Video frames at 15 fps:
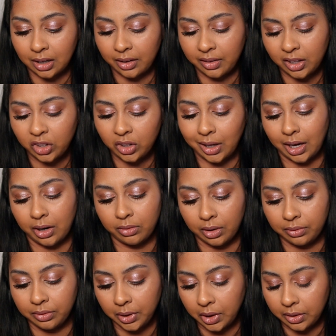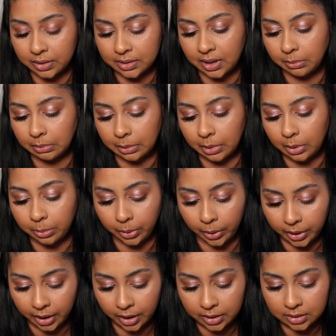I think you get roughly the same amount of
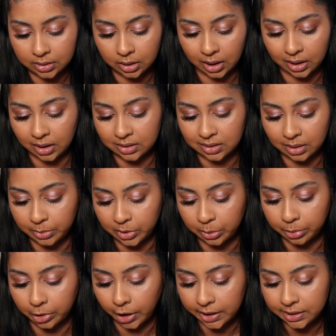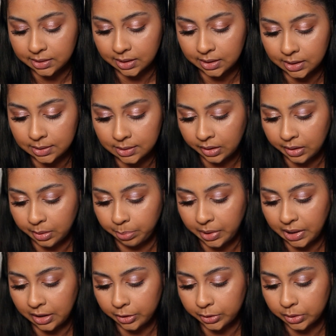product and they're similar prices. The
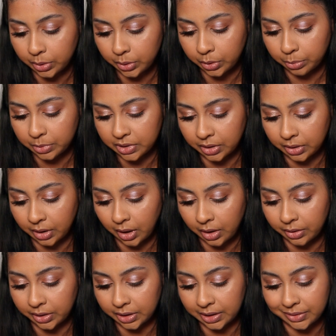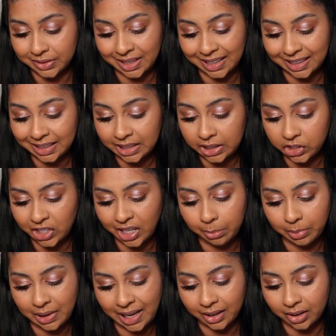Pillow Talk mascara gives inky
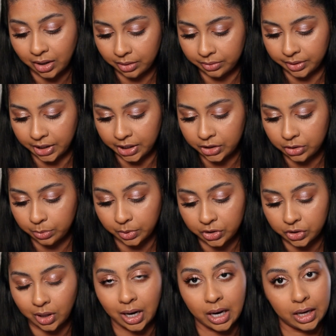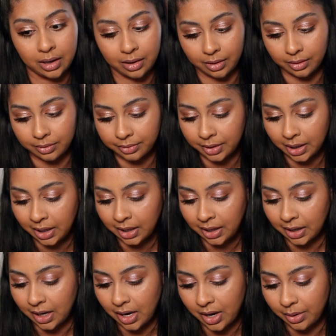jet black coverage, which I love.
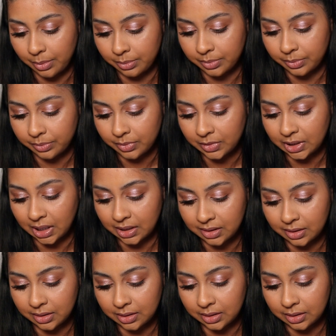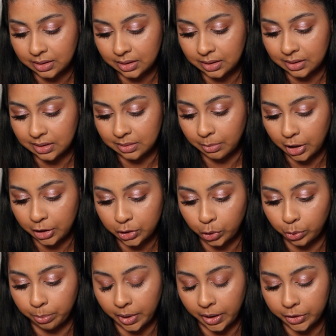Um, doesn't smudge
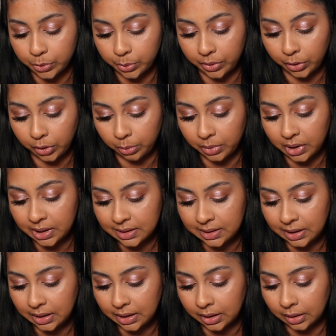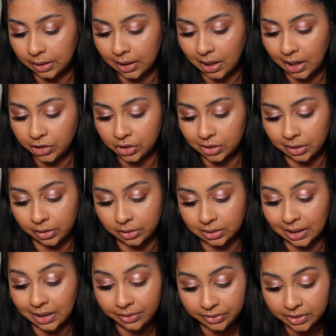or budge with humidity. Lashes
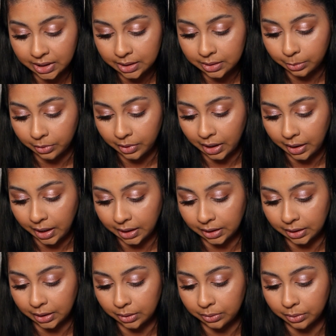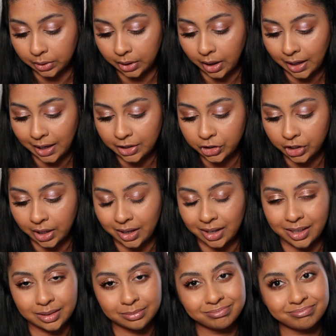look lifted without any need for an eyelash
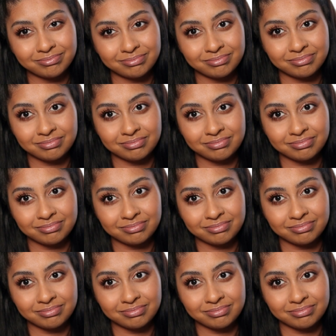curler. Mm,